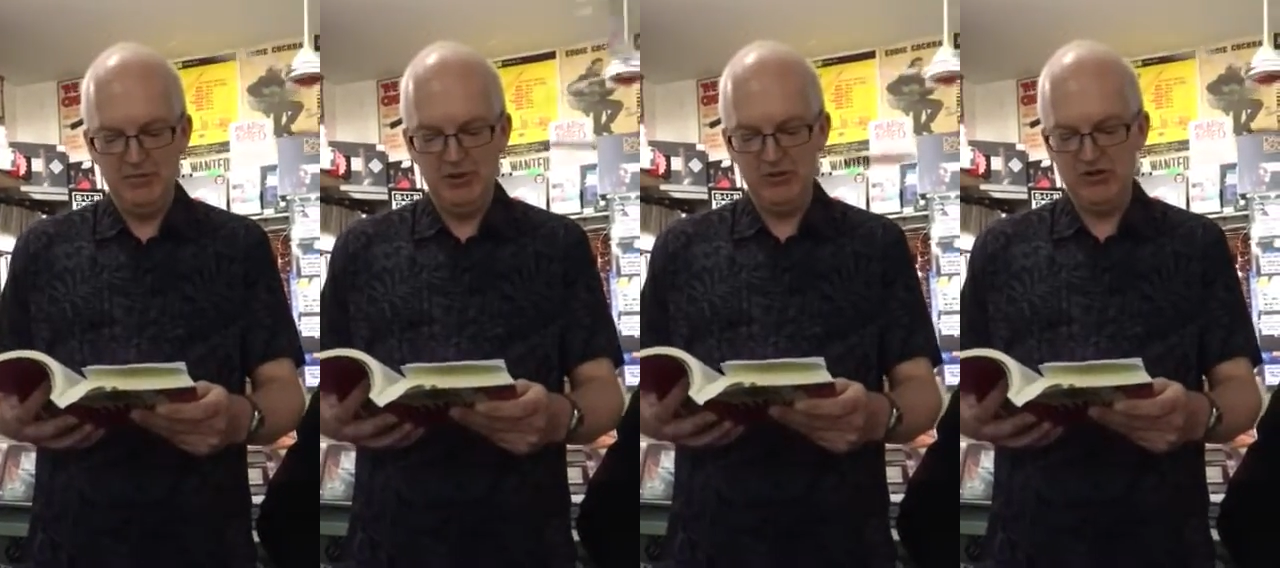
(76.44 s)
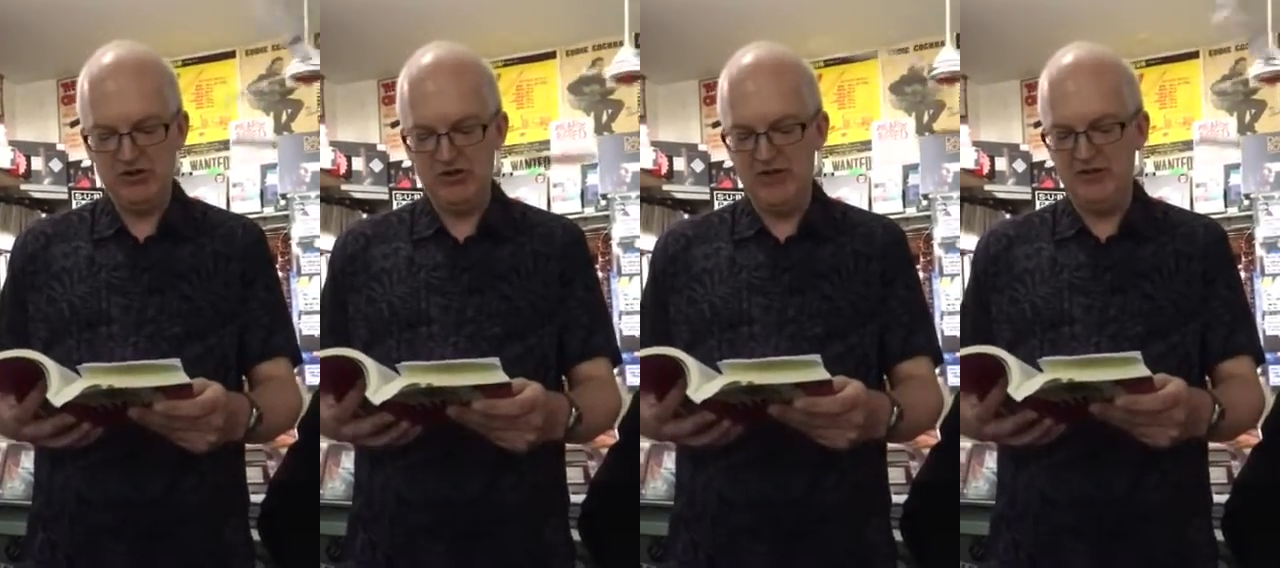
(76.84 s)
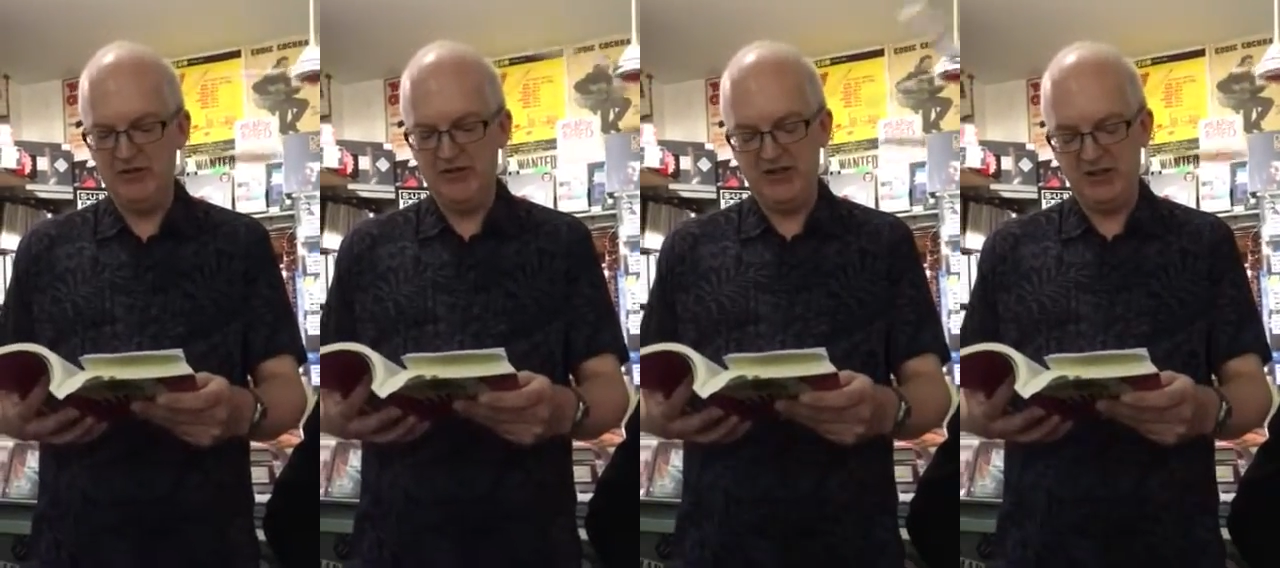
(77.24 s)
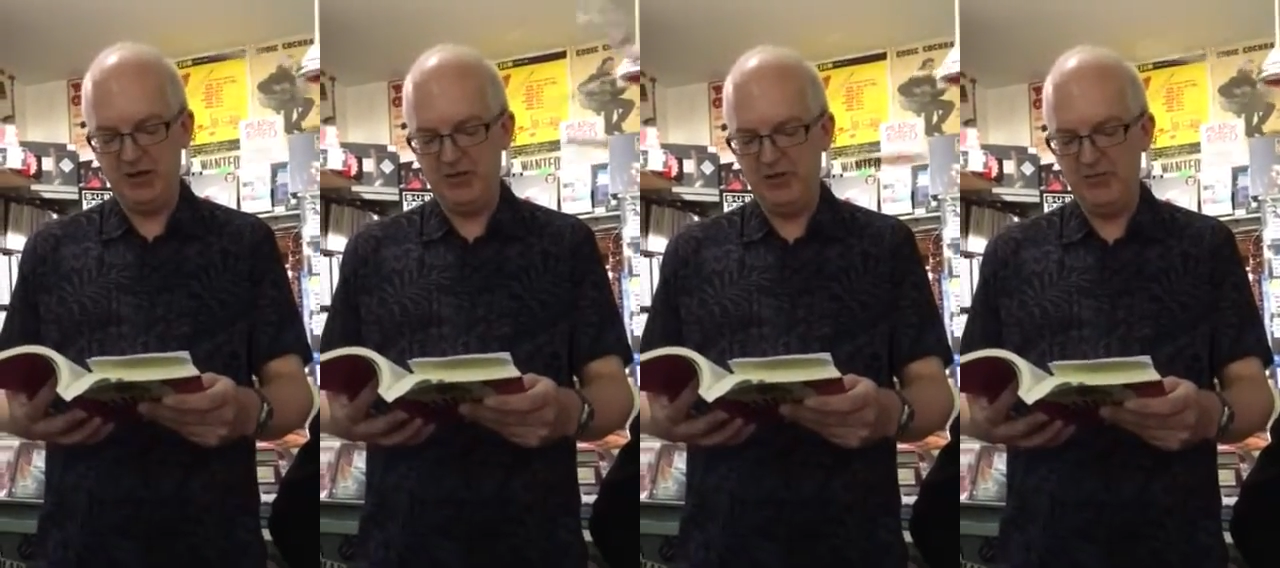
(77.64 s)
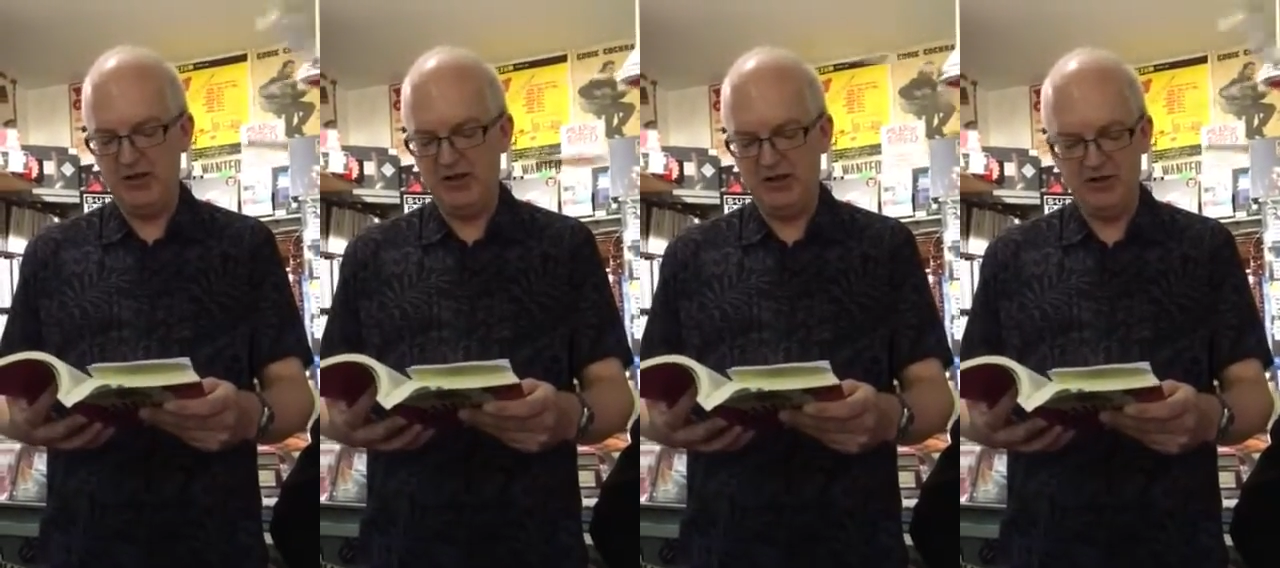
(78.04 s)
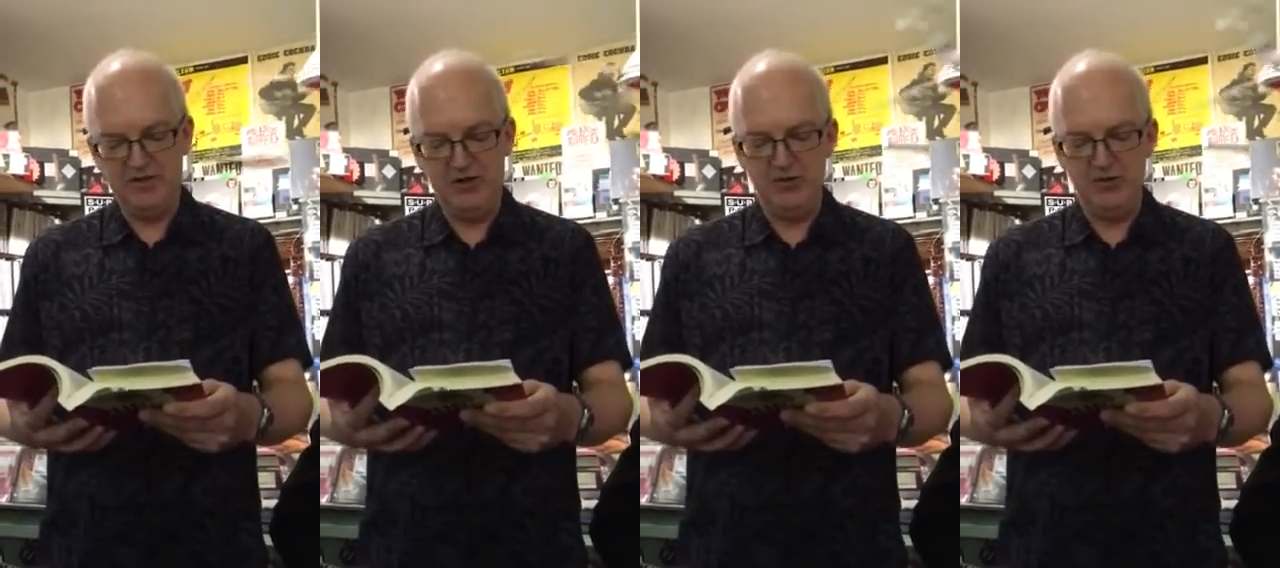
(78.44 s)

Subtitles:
People used to say that about the Puppy Collective.